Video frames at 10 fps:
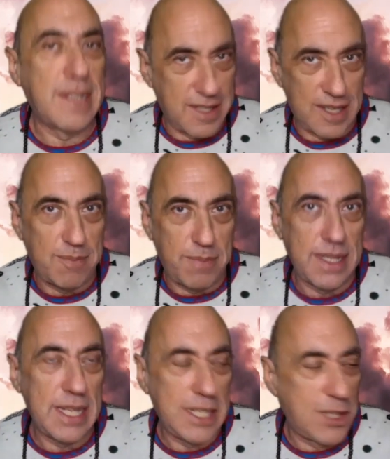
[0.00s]
is just
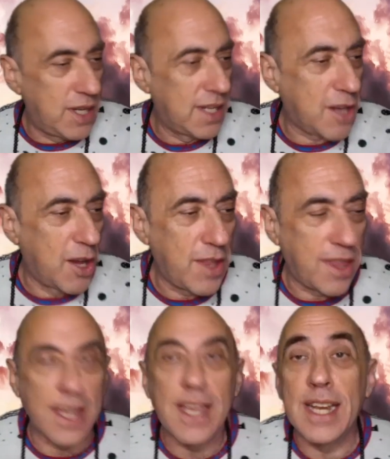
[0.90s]
busy doing its own
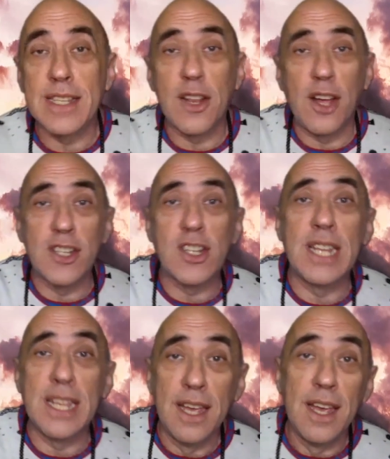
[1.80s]
thing and is largely,